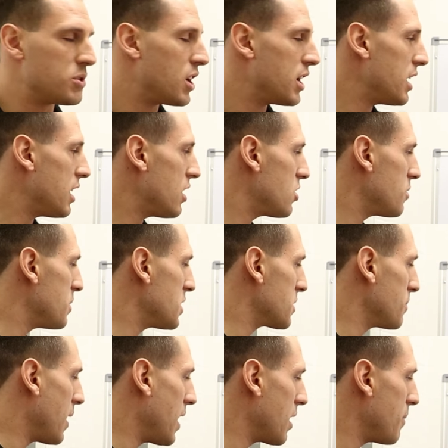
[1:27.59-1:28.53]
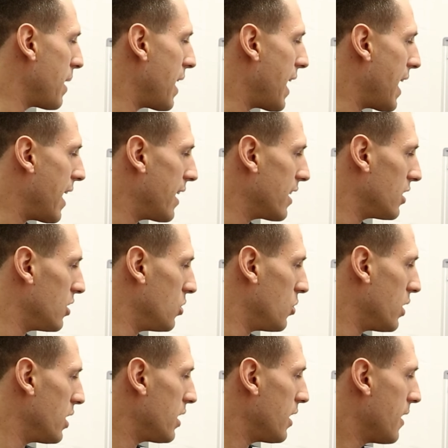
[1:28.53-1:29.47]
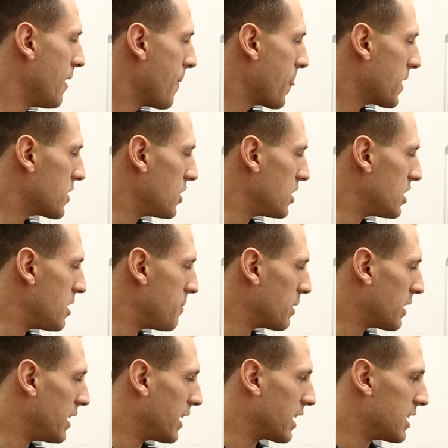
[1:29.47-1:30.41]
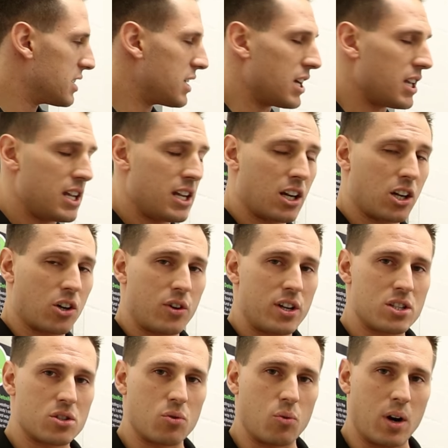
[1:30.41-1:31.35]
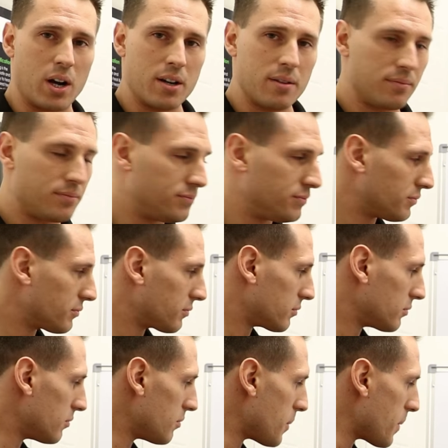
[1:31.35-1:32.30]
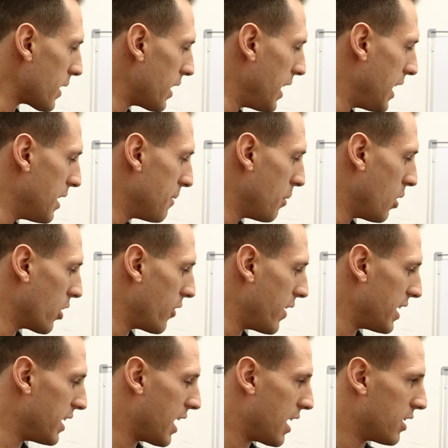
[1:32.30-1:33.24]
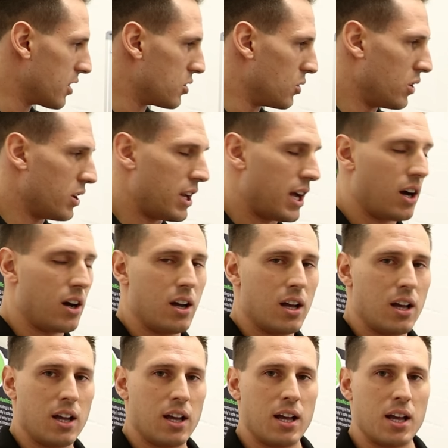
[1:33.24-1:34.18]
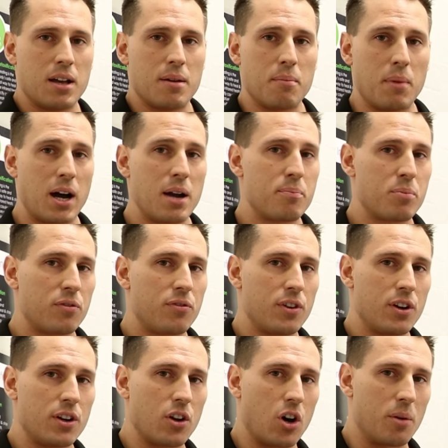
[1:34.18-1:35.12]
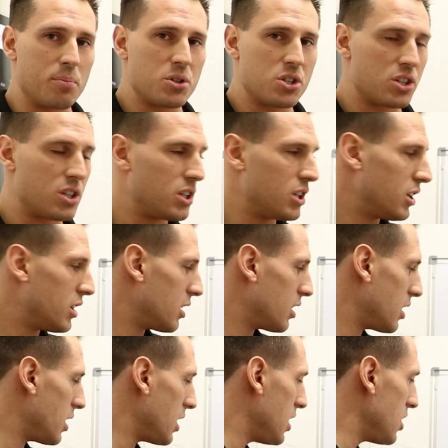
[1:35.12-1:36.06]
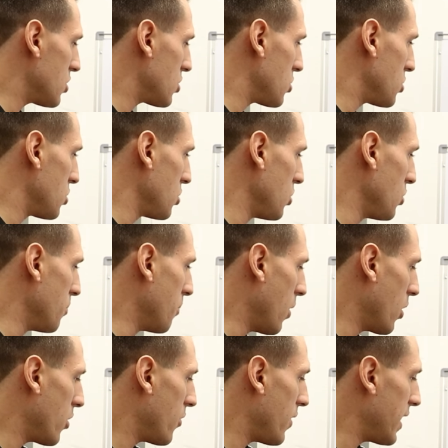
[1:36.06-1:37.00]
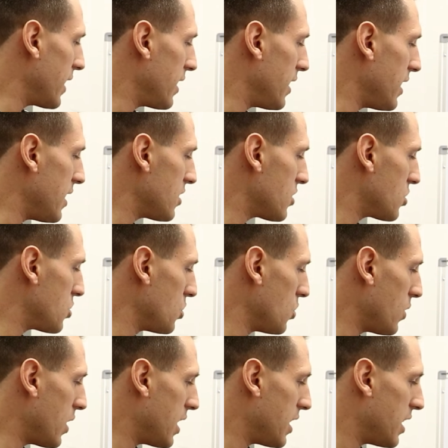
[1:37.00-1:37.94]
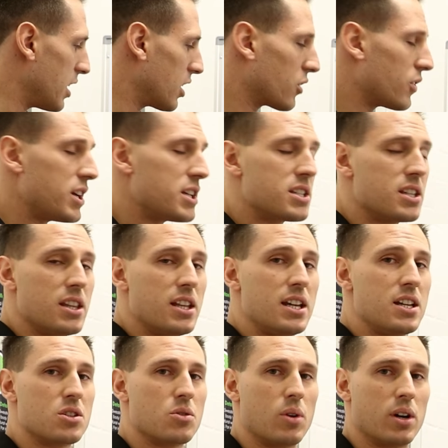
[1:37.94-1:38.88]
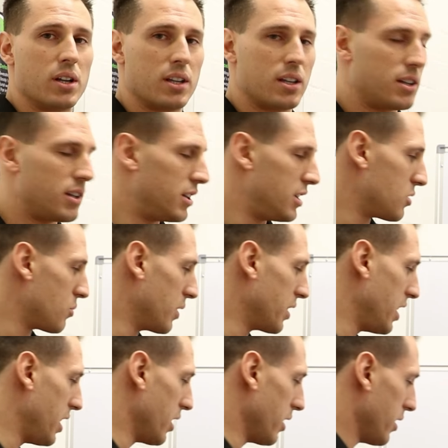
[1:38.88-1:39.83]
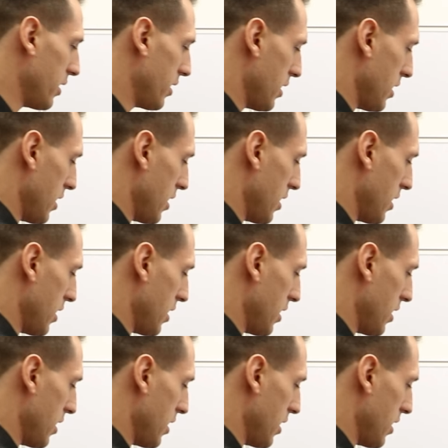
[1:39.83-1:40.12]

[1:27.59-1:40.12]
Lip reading: So you need to be smart about how you do it. So typically, like I said, increase one and moderate the other two. Now, my preferred option is to moderate these two and increase this one here.